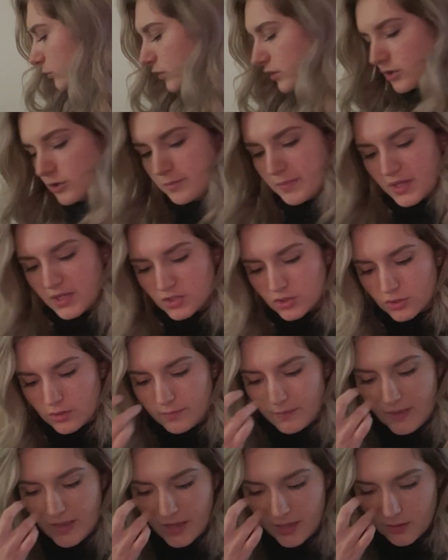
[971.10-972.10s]
With your
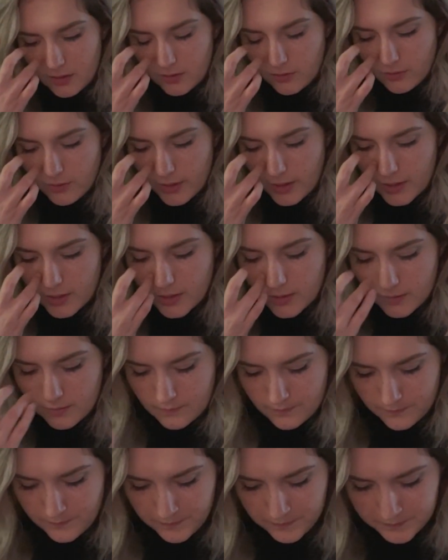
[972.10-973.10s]
pendulum mat. Okay.
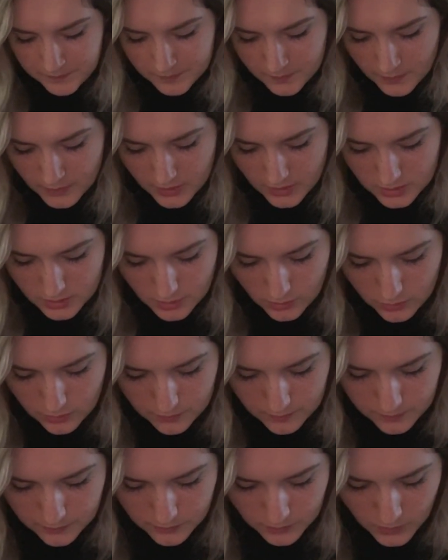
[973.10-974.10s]
So
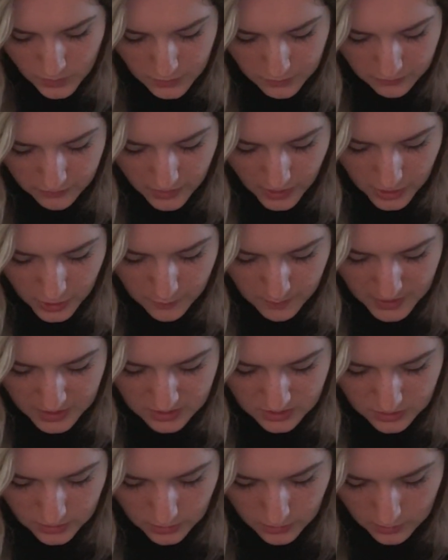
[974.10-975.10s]
you've got your
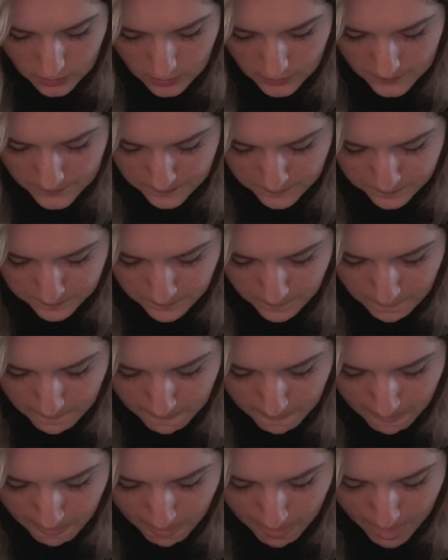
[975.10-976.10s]
pentacle.
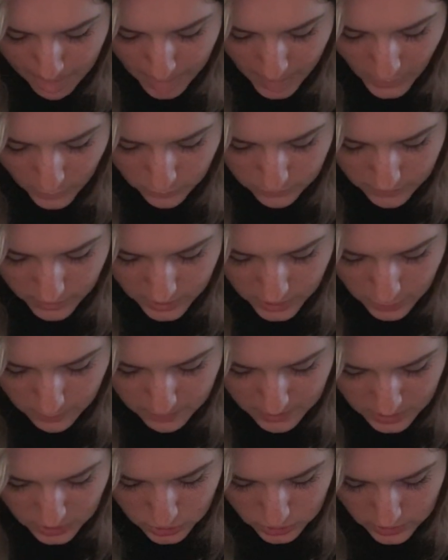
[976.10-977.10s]
You've got
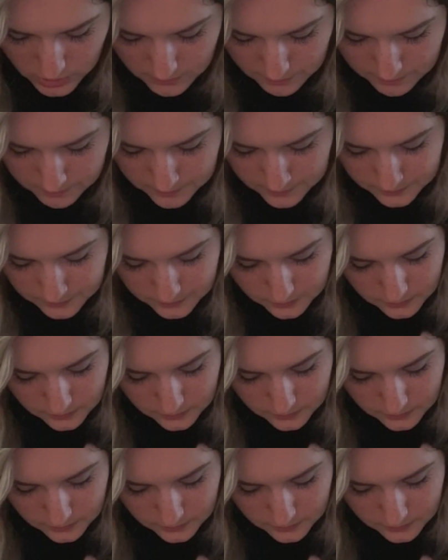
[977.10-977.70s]
your pendulum.